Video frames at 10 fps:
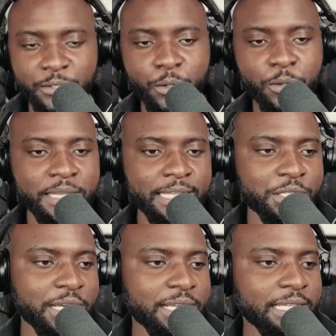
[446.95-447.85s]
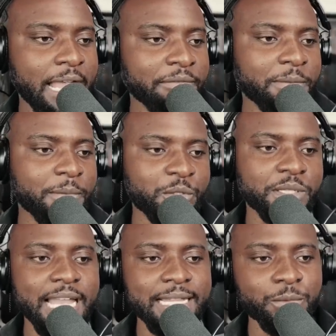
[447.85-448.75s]
He's quoting that chick, laughing
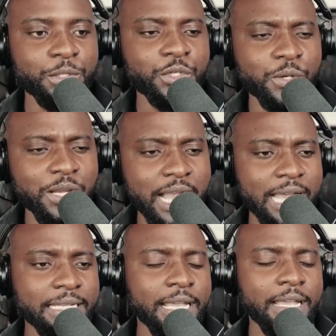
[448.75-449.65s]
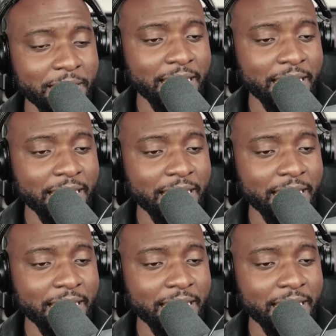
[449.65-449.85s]
emoji. That's what you got.